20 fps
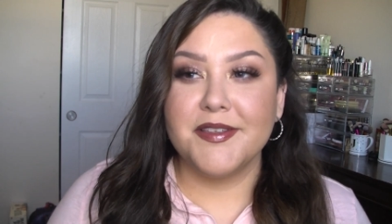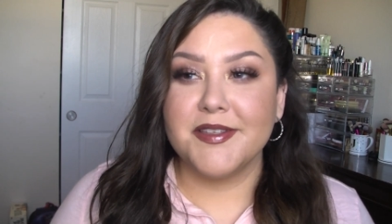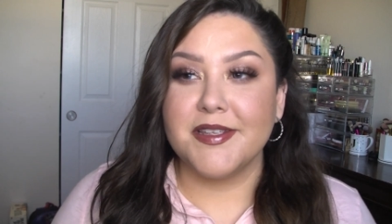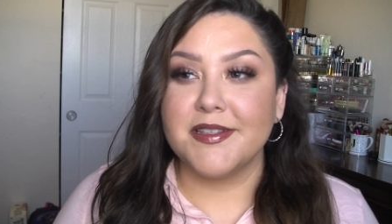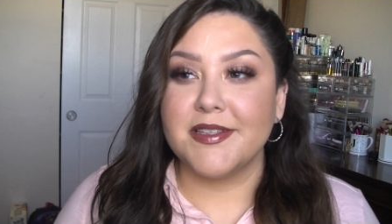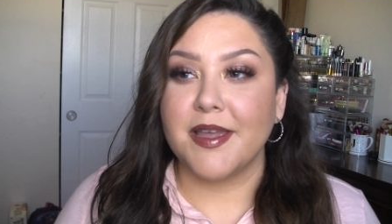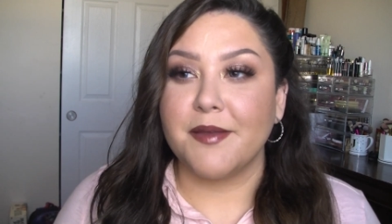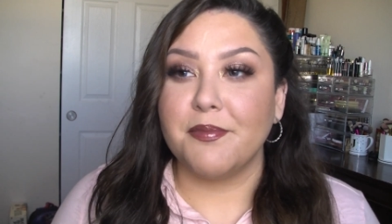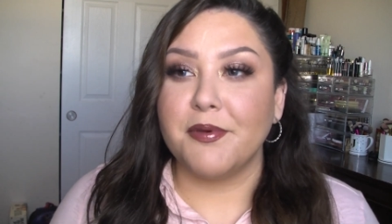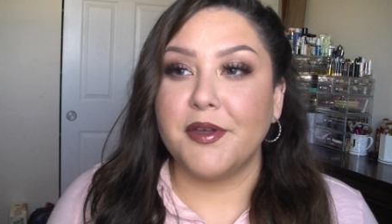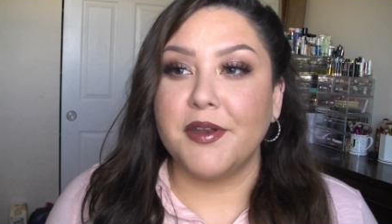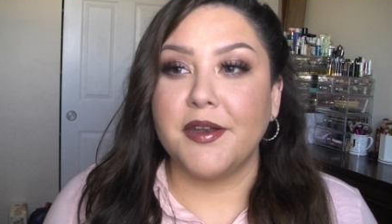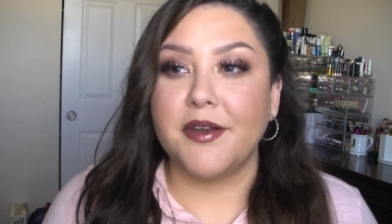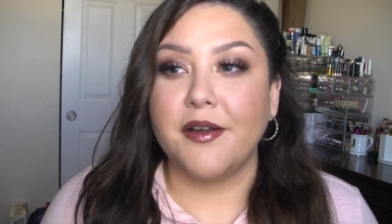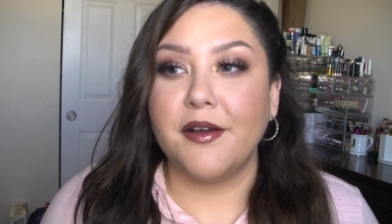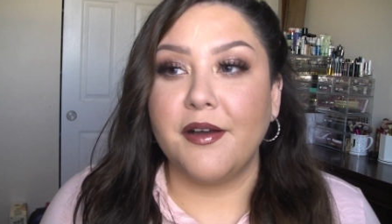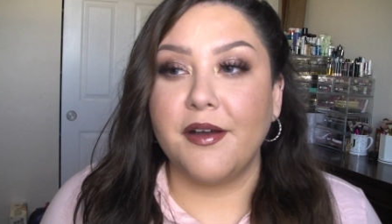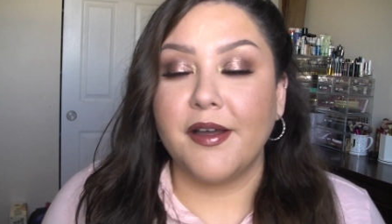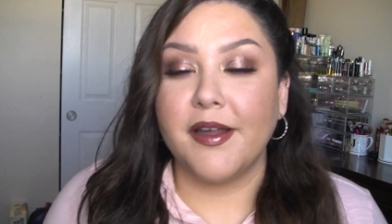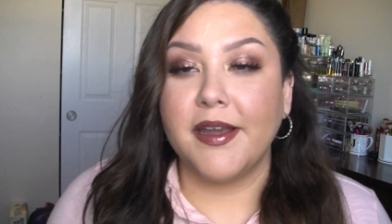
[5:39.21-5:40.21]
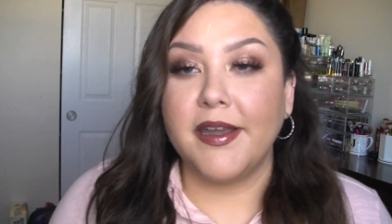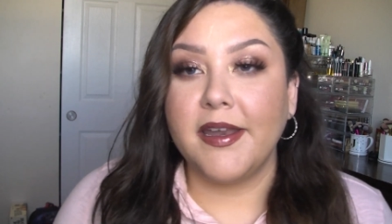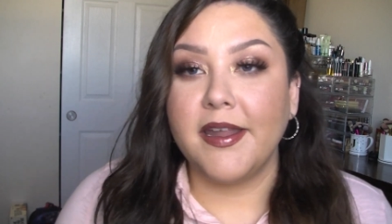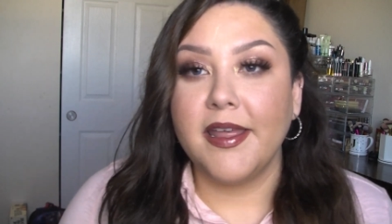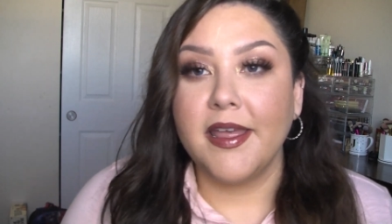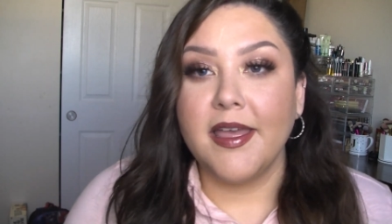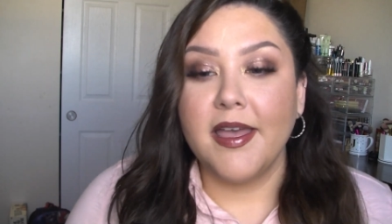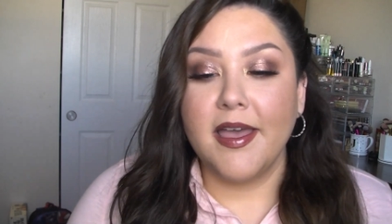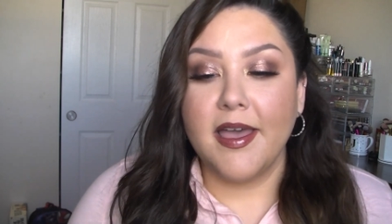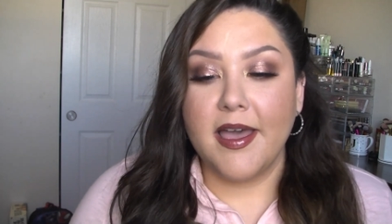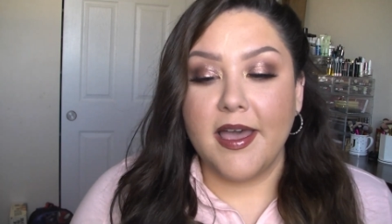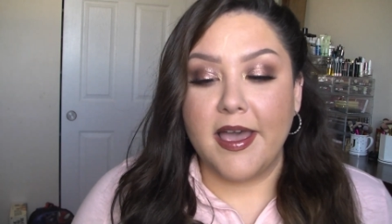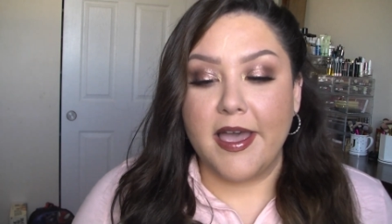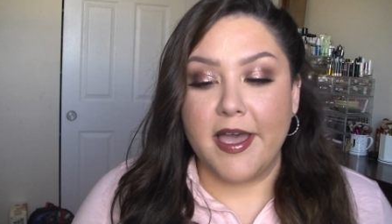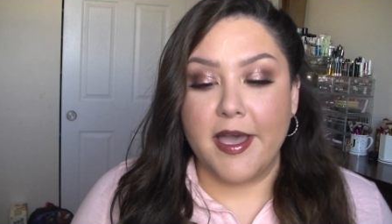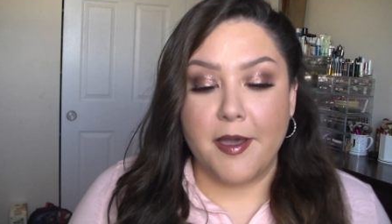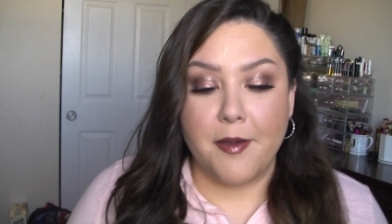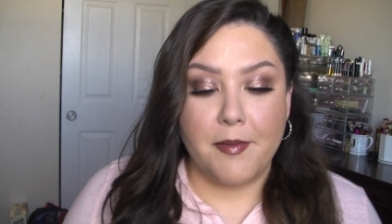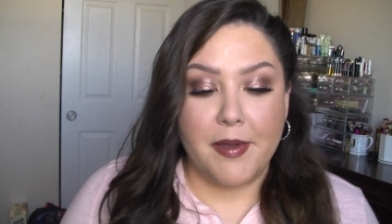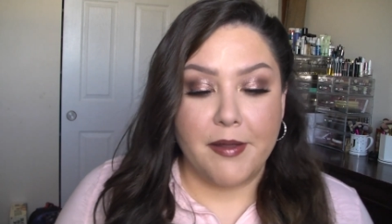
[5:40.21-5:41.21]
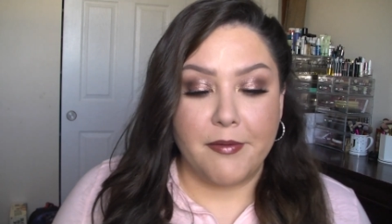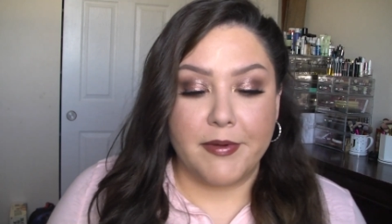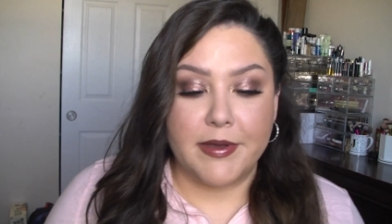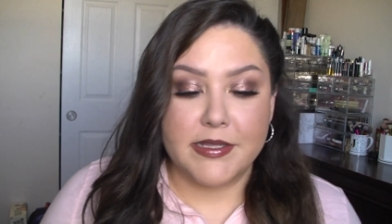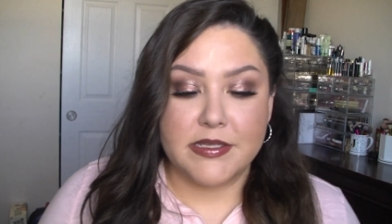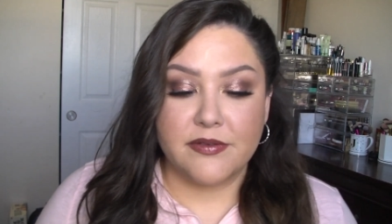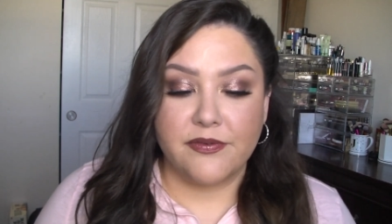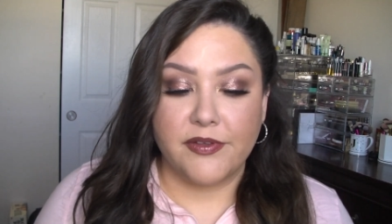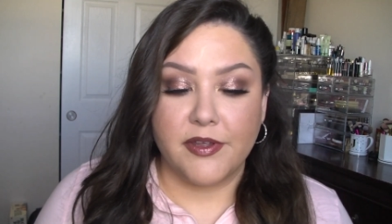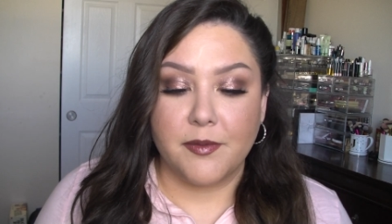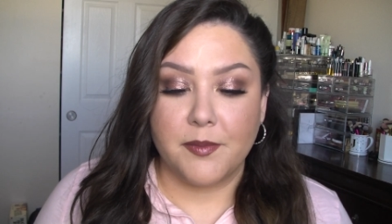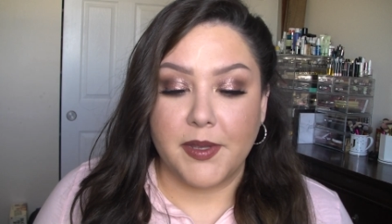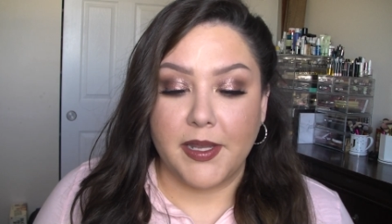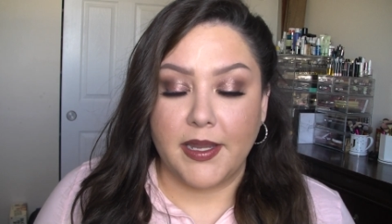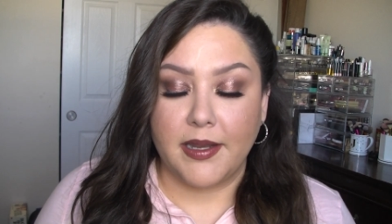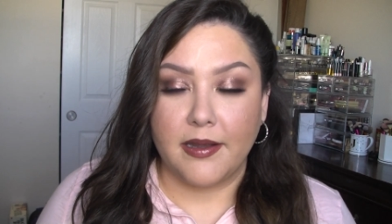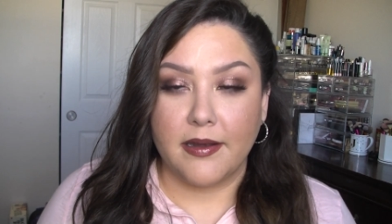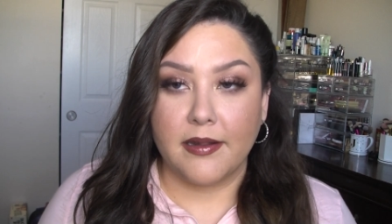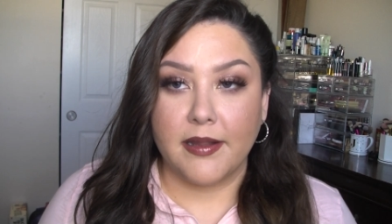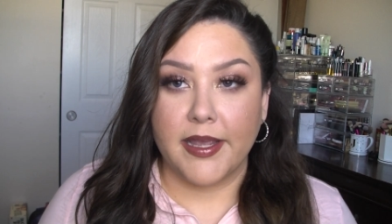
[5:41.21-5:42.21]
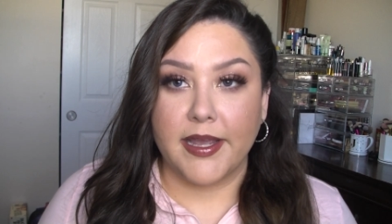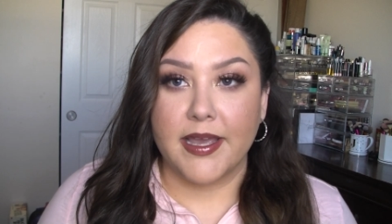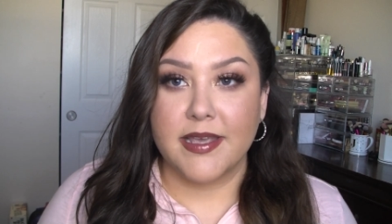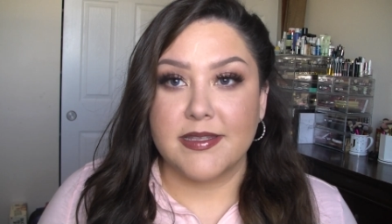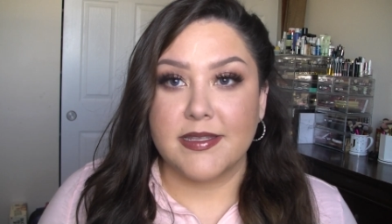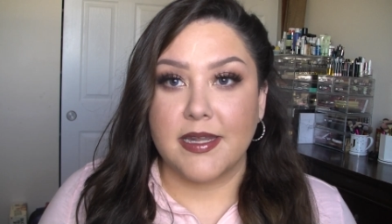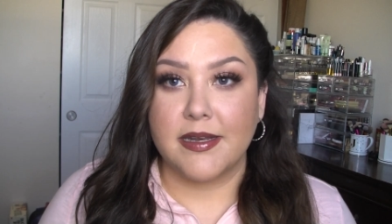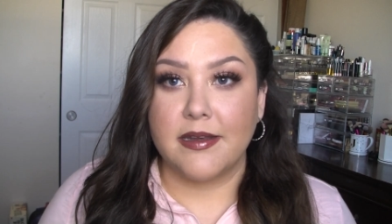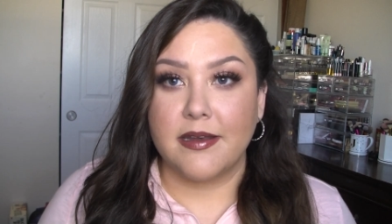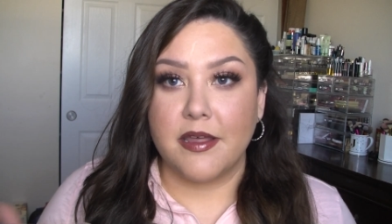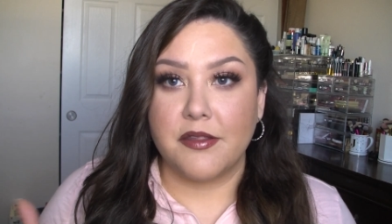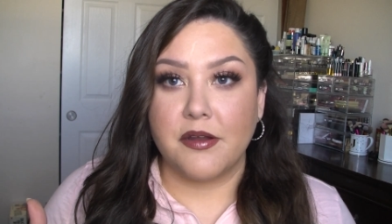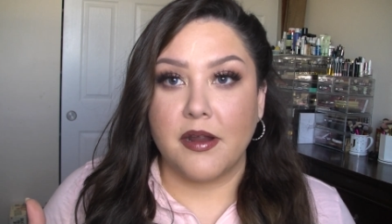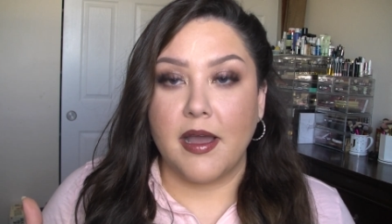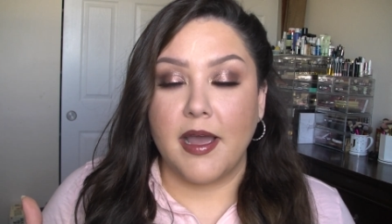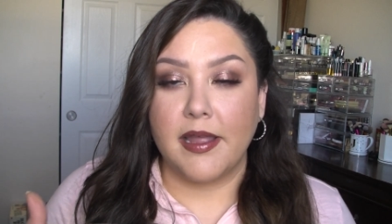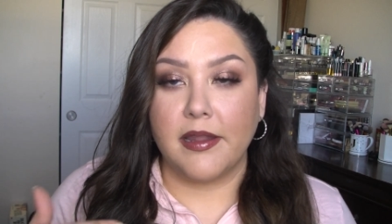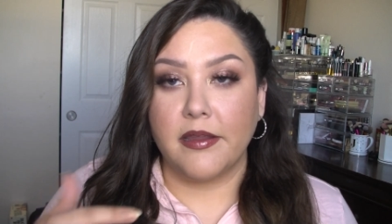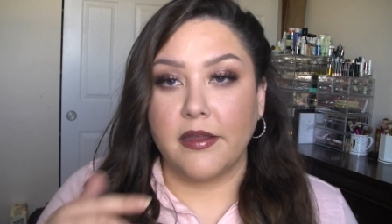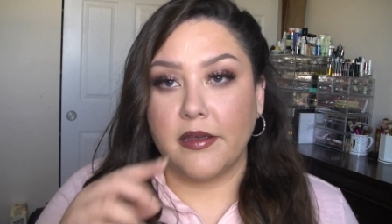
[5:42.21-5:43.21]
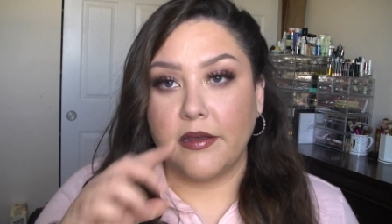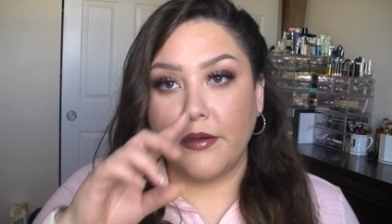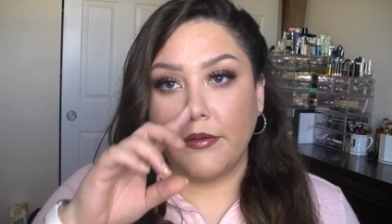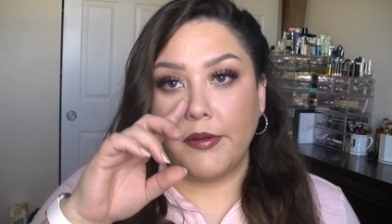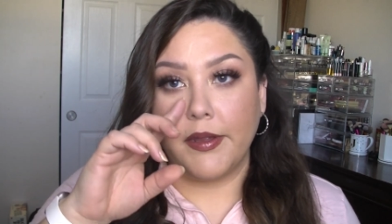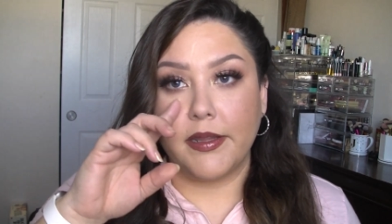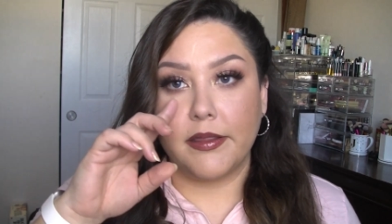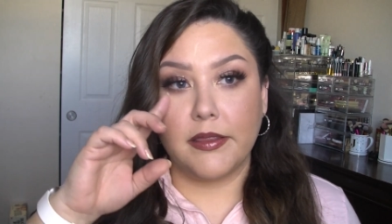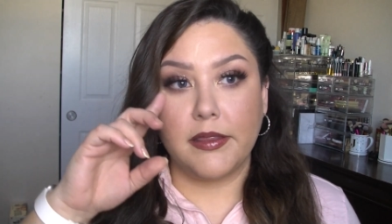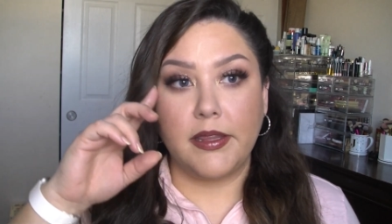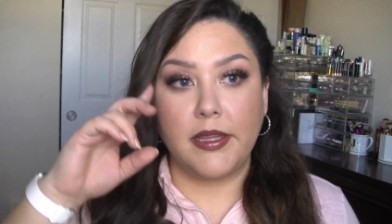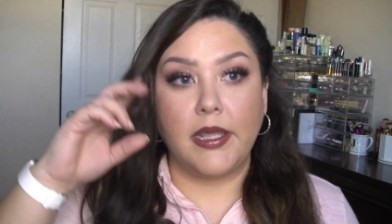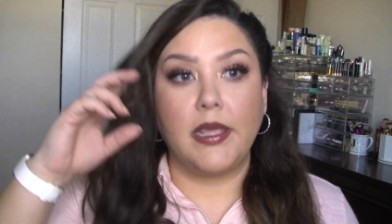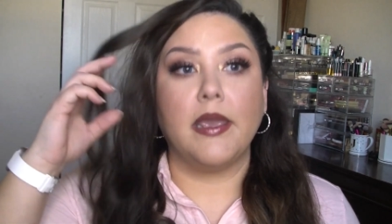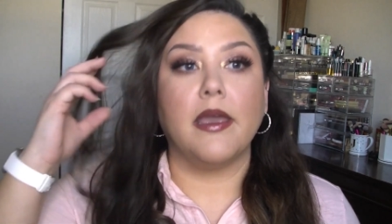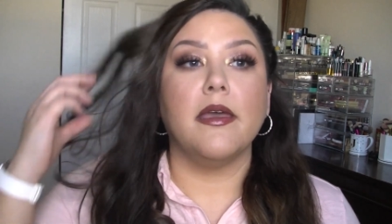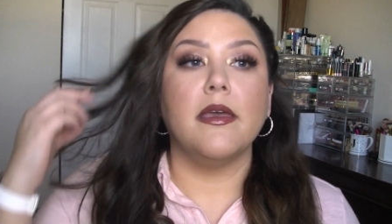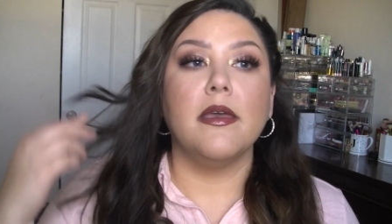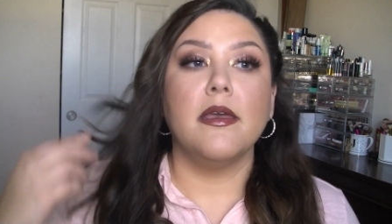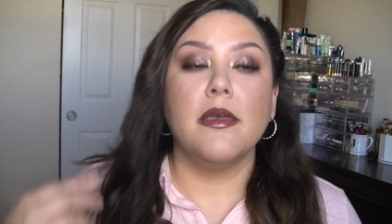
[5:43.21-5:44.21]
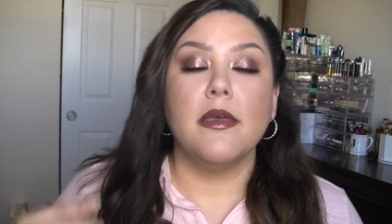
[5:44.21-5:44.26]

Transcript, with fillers: since I put it on. Um, I was filming, like I said, another eye look with the